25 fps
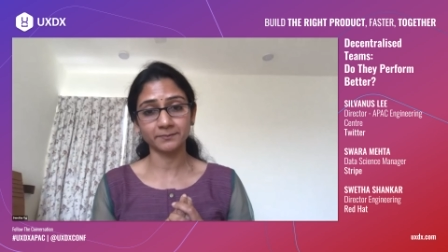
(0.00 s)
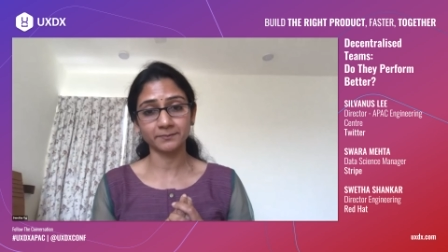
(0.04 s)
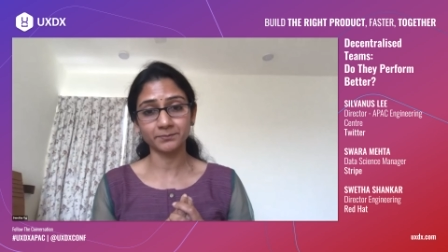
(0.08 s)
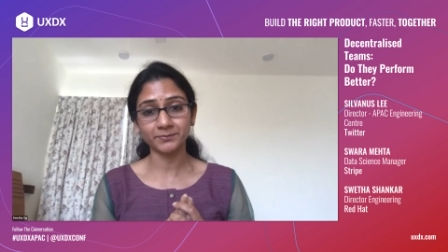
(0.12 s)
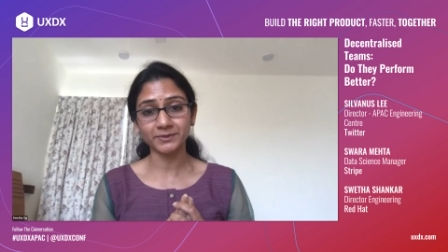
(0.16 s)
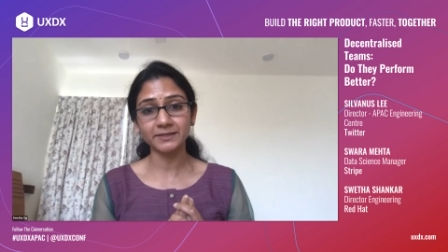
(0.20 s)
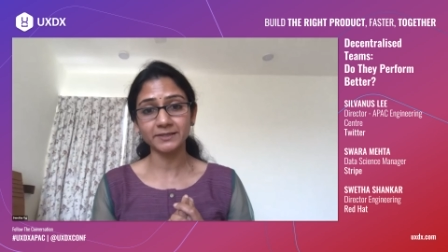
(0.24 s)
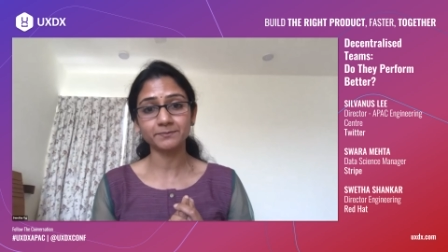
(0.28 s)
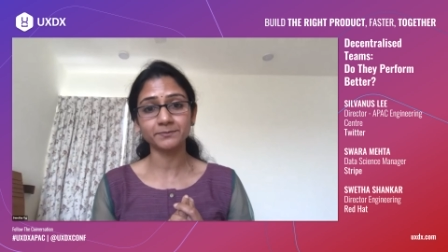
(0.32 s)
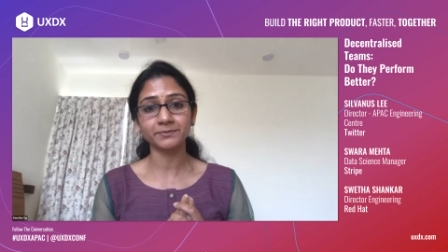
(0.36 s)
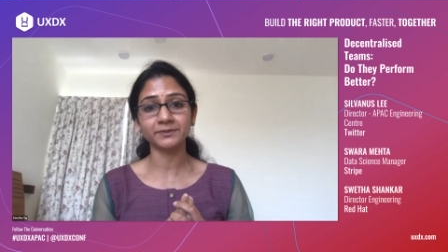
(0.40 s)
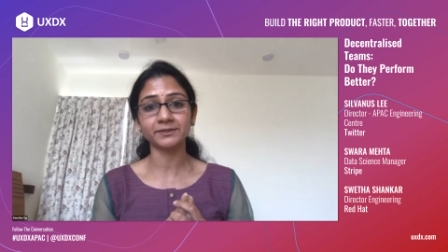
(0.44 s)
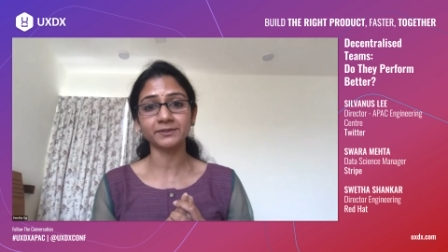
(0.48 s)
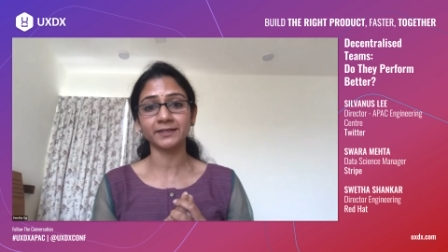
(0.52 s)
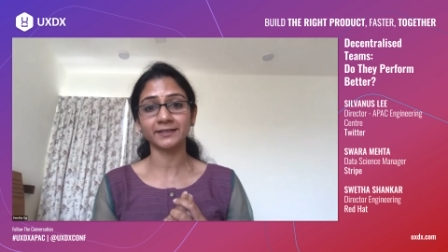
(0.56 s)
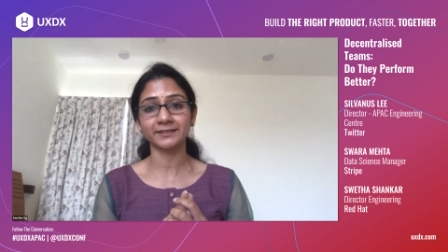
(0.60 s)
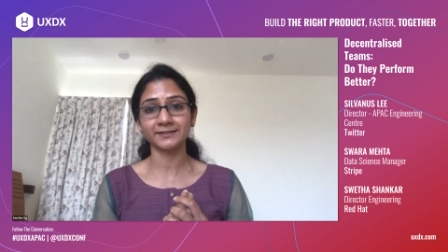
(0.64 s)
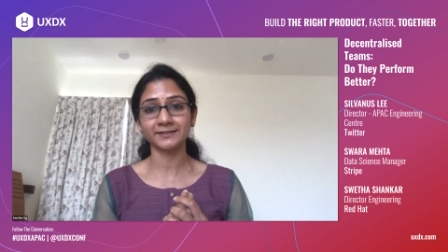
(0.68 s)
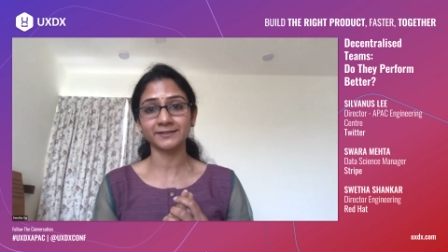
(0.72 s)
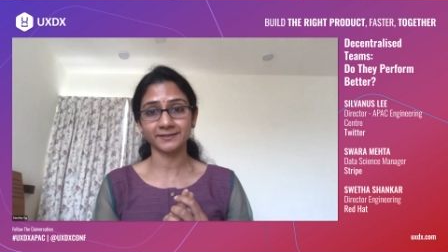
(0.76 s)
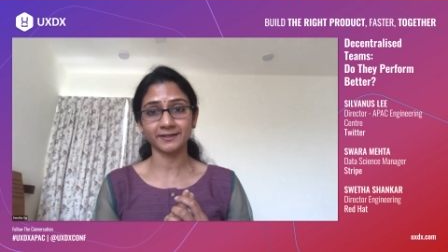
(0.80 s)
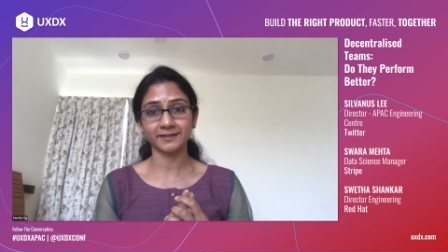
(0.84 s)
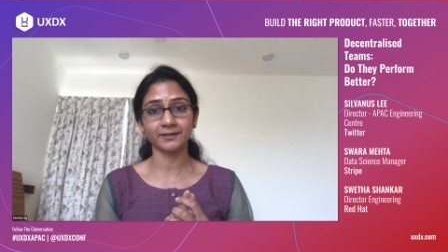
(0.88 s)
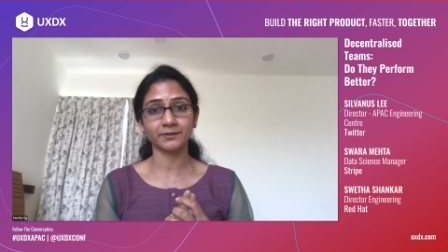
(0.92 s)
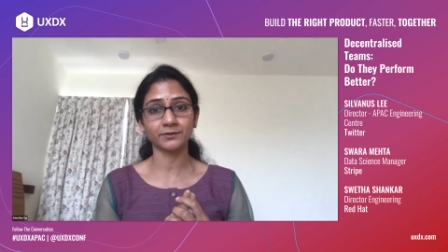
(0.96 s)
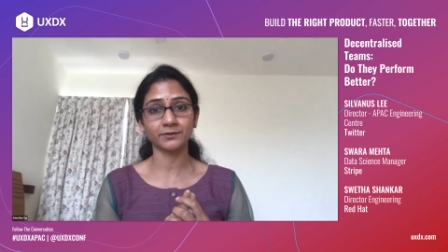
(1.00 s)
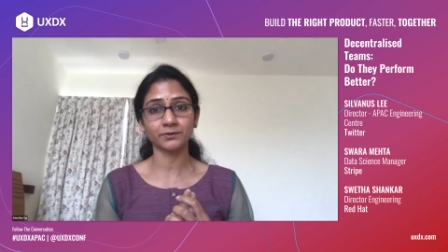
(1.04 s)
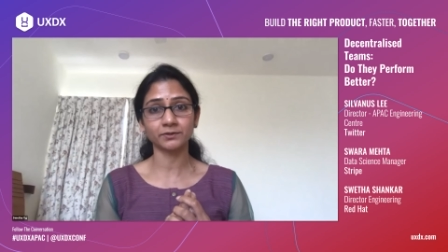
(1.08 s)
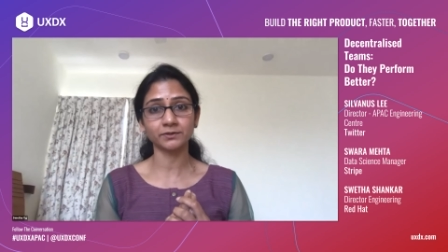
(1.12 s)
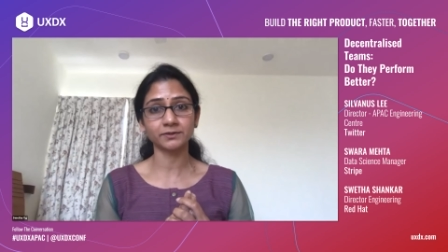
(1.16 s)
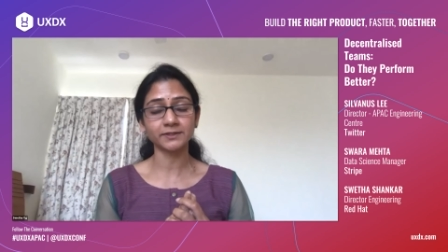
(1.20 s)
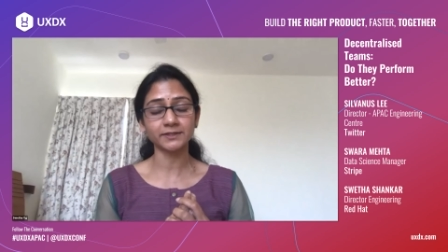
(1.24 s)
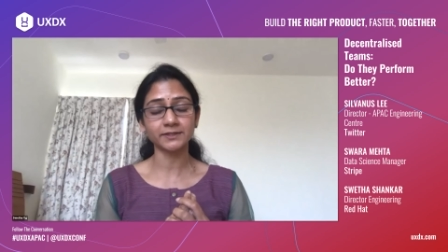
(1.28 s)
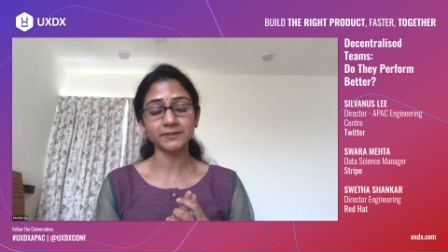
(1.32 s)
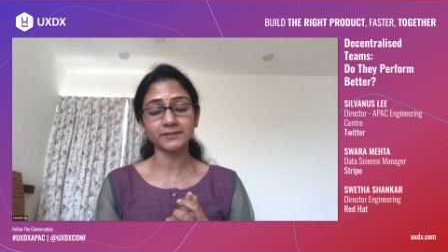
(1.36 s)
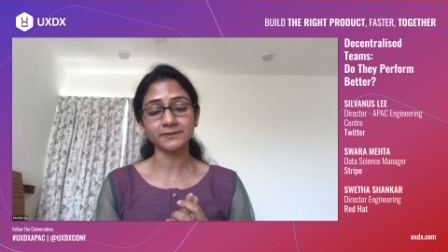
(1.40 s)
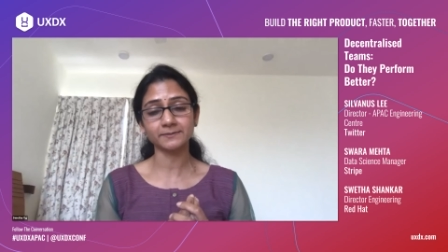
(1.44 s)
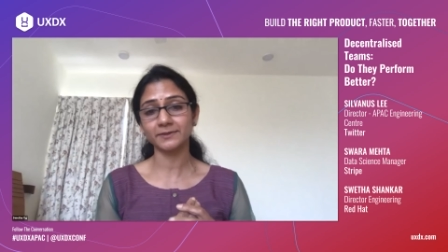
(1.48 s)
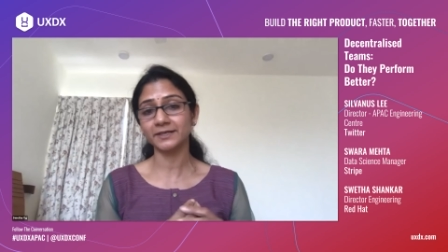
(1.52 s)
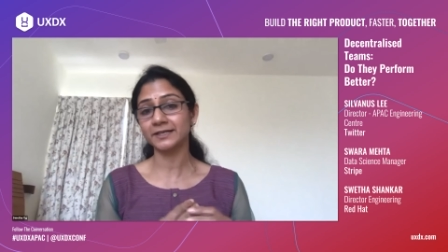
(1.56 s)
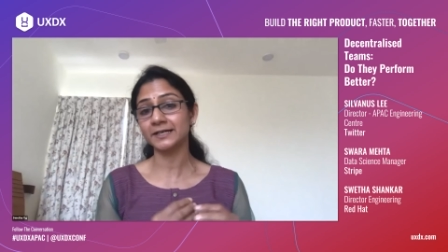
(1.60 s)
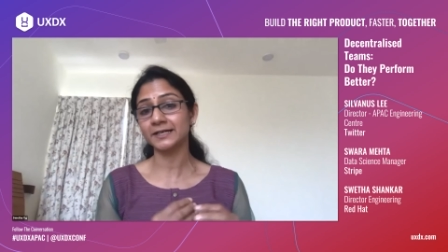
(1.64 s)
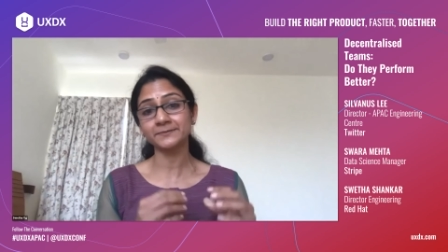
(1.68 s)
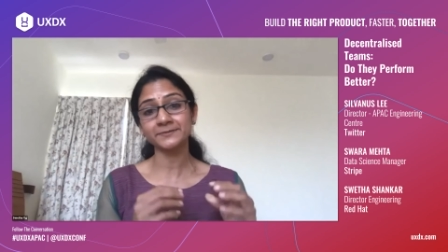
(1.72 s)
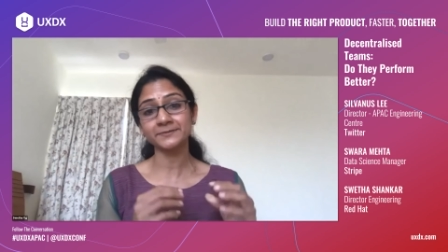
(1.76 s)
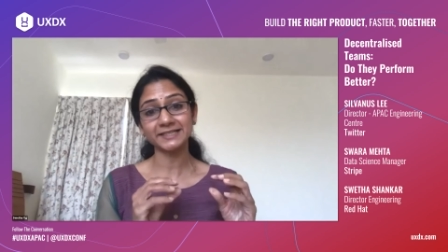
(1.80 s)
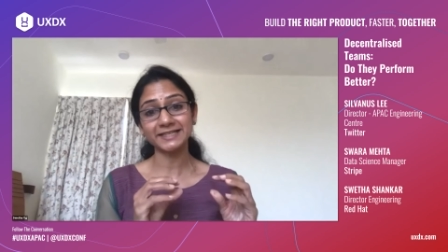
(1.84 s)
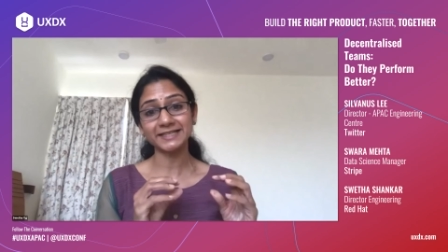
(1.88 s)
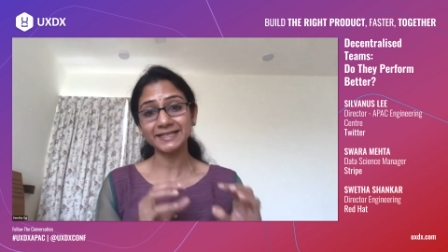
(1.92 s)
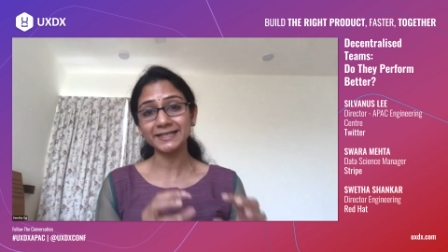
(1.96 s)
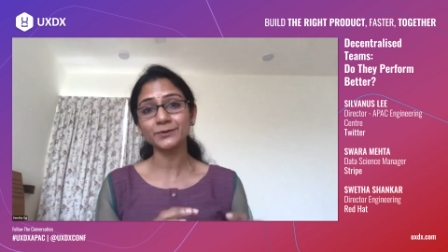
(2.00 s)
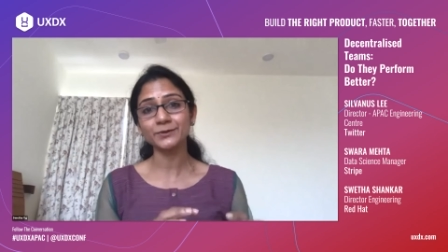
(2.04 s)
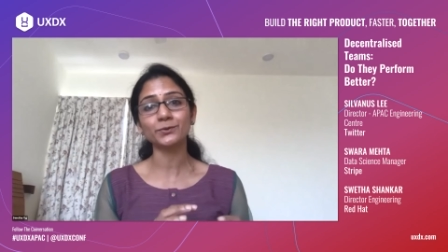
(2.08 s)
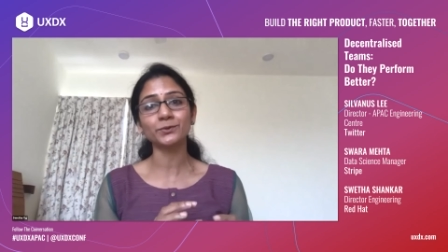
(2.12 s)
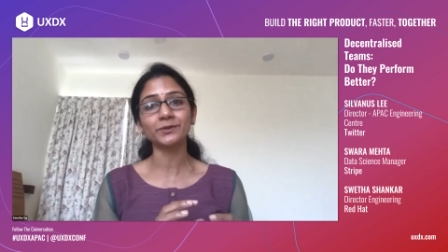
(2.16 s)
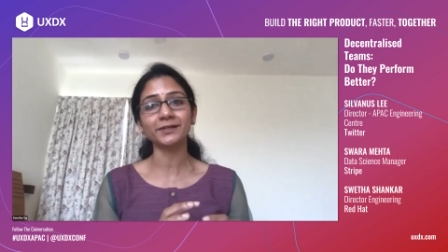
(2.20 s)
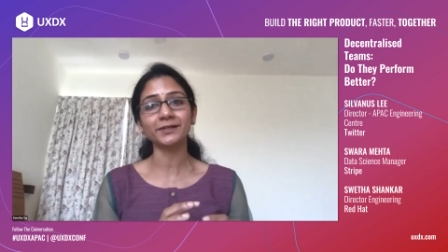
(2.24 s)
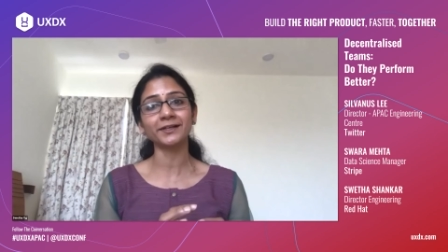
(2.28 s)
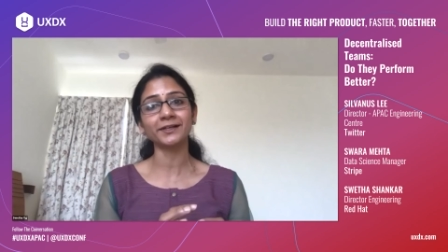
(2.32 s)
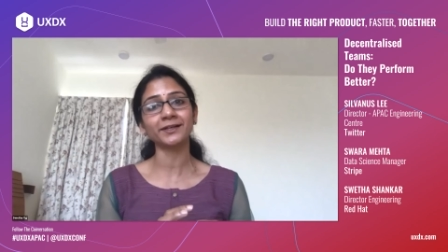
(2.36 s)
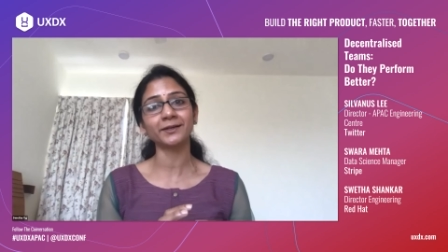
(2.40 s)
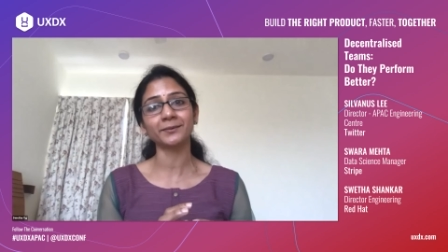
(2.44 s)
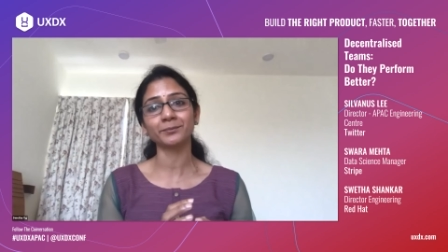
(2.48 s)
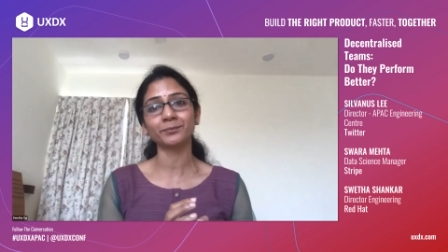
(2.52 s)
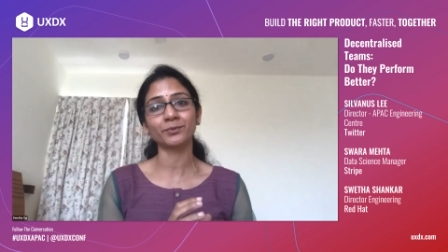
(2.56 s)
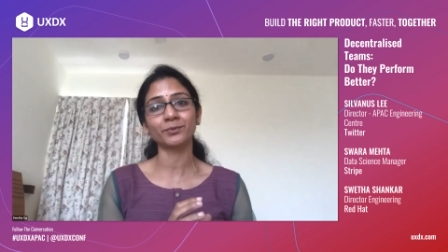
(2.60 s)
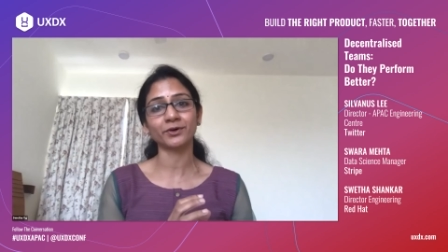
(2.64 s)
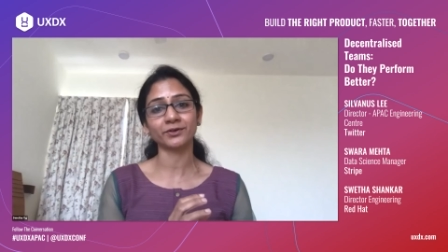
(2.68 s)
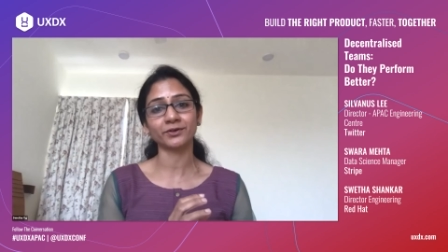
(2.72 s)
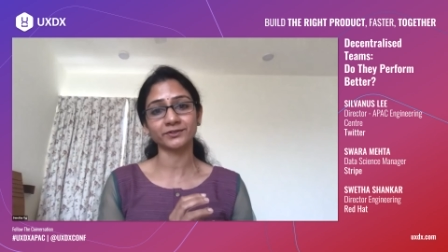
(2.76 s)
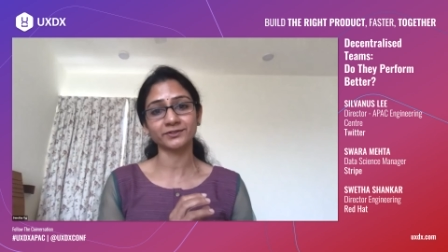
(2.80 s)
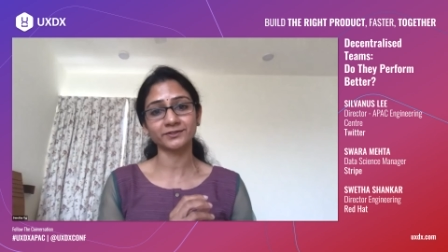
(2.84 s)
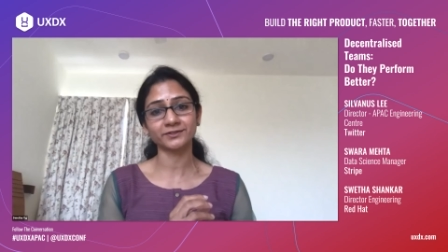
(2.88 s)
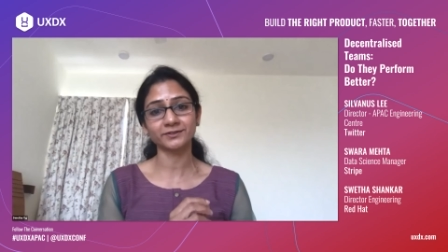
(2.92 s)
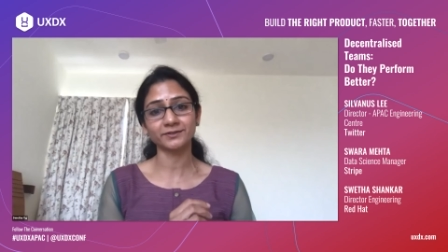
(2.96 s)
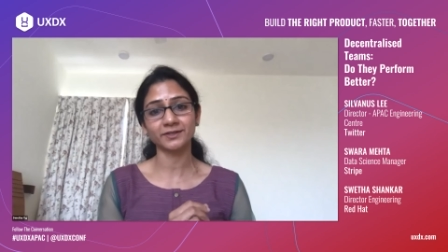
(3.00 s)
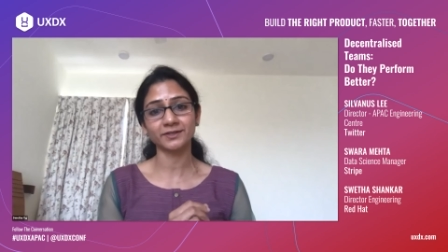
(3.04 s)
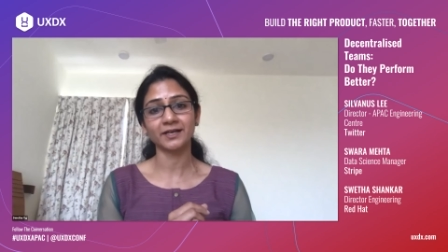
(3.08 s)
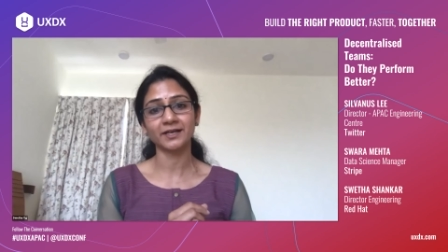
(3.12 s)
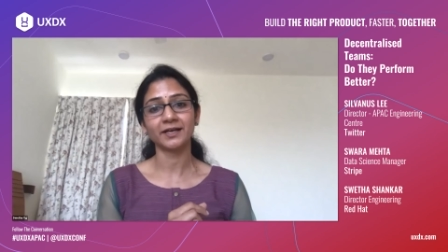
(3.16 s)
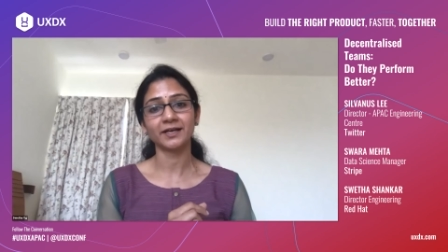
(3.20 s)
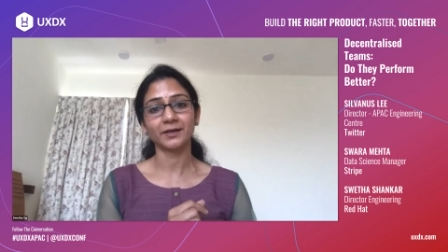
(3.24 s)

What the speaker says: people and stakeholders becomes equally important